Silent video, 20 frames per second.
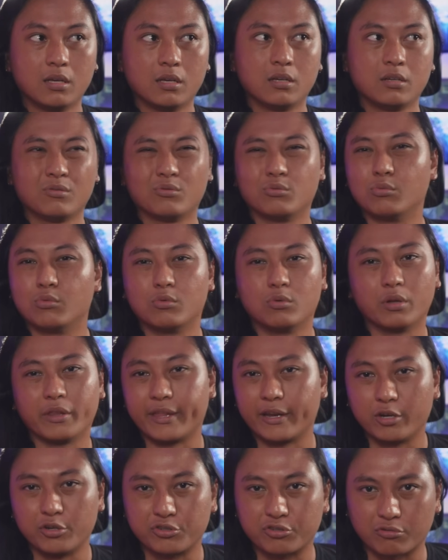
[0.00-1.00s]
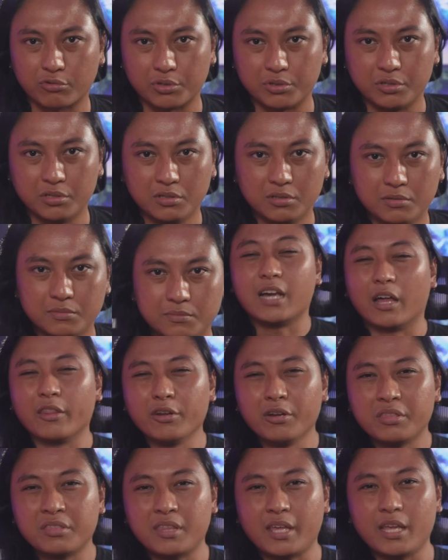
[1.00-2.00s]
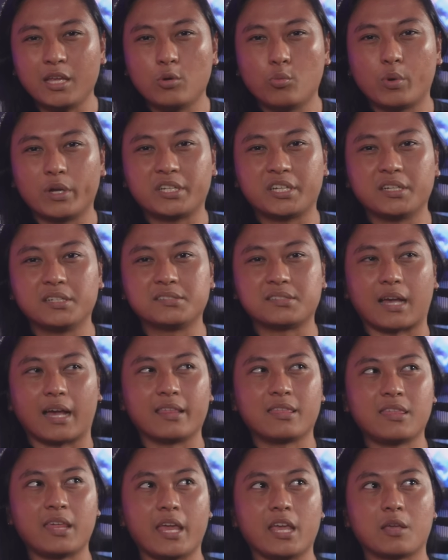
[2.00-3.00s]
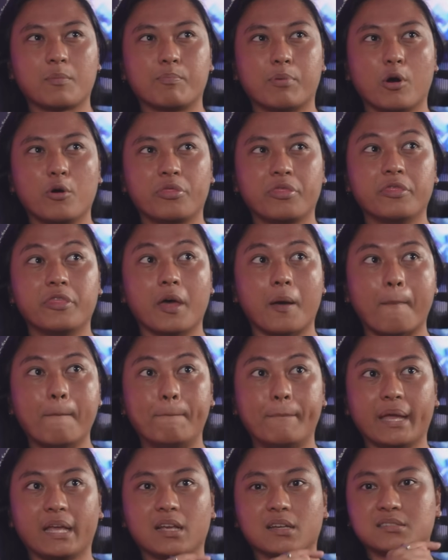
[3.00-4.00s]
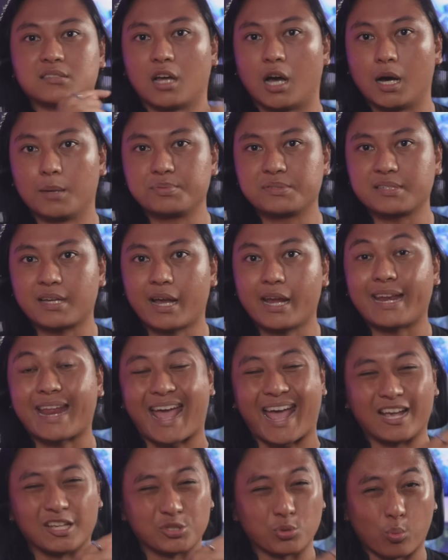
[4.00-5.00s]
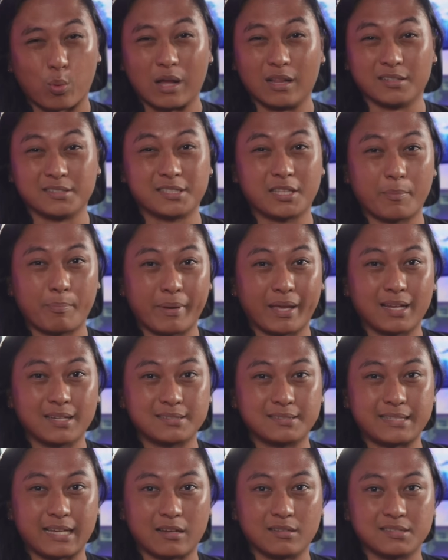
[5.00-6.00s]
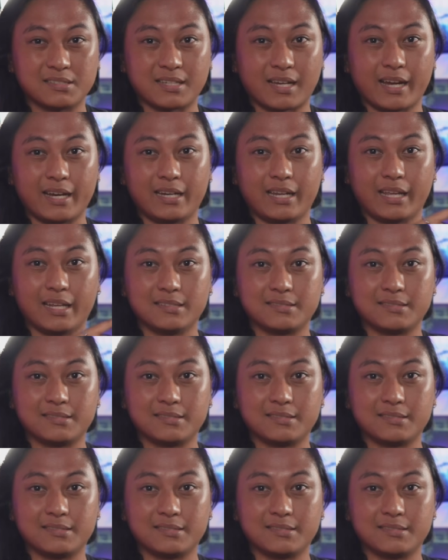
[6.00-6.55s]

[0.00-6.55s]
well, then you're screwed. But the other thing, which is I think both the biggest upside as well as the biggest downside, is